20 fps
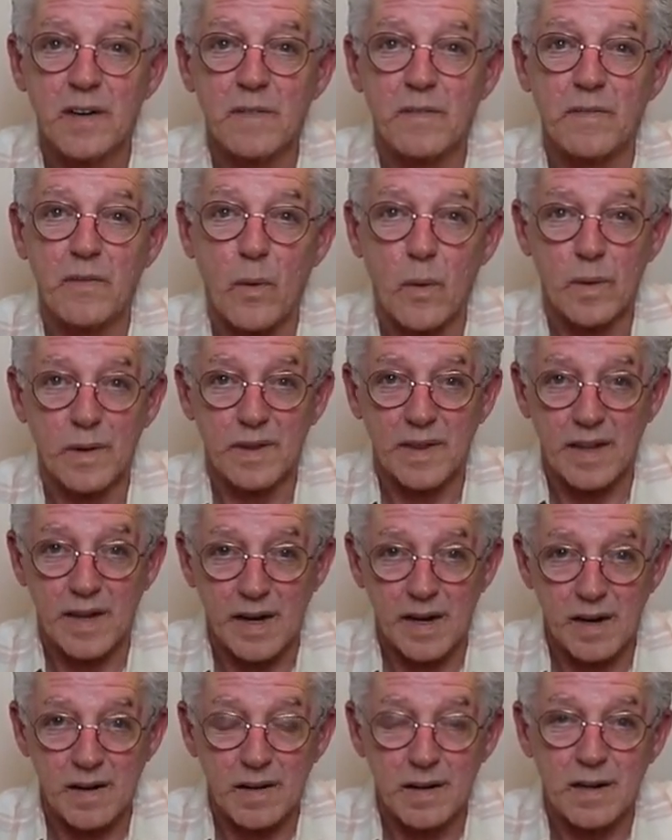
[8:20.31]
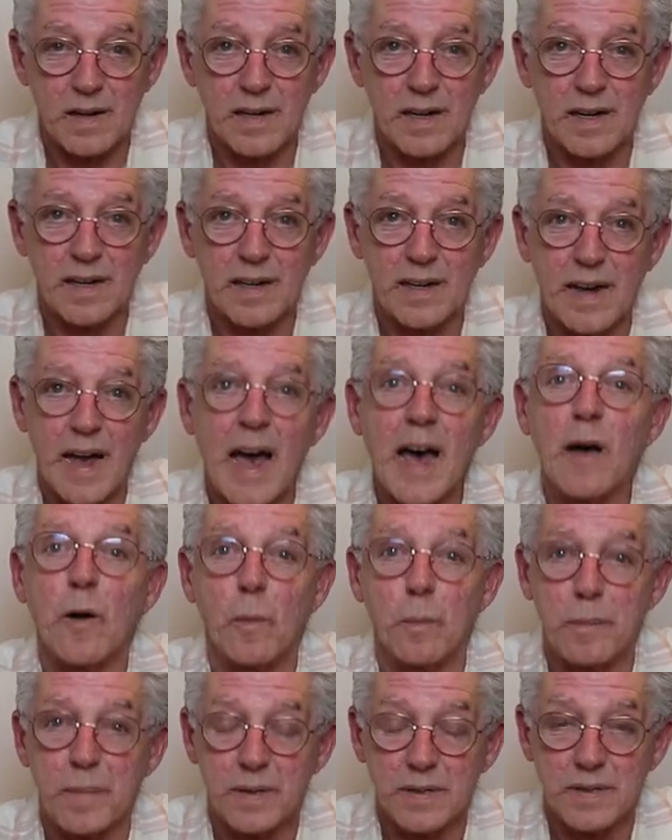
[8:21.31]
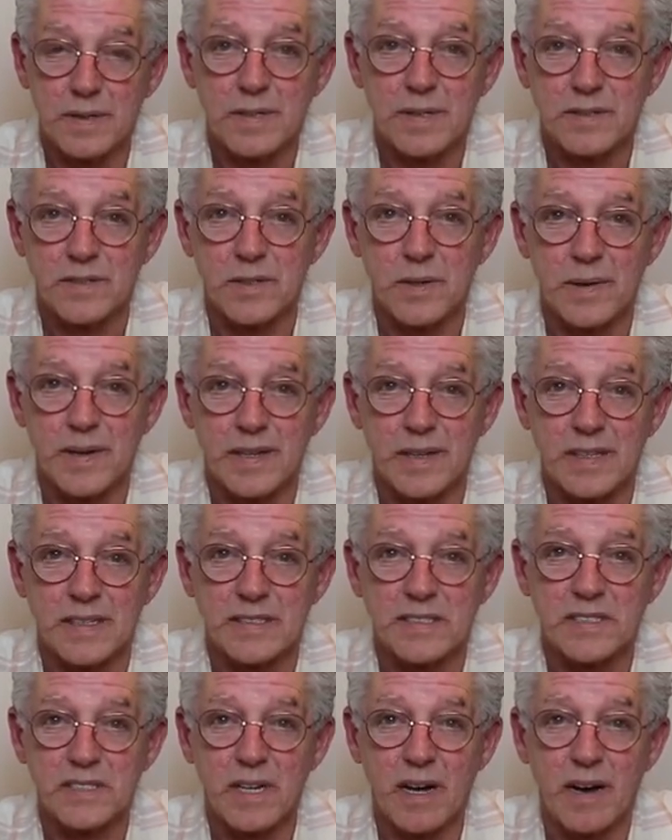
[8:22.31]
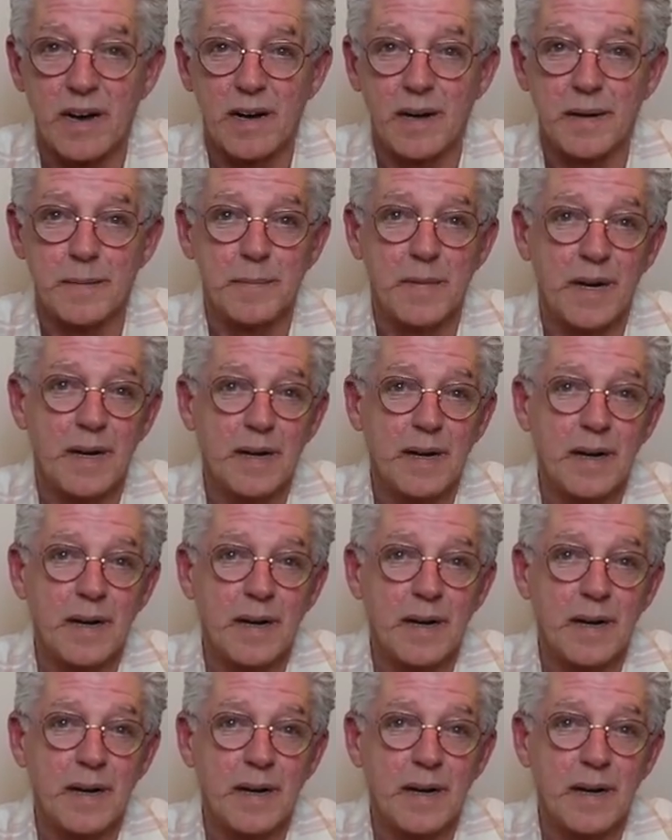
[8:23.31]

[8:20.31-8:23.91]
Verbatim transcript: for their help during this time.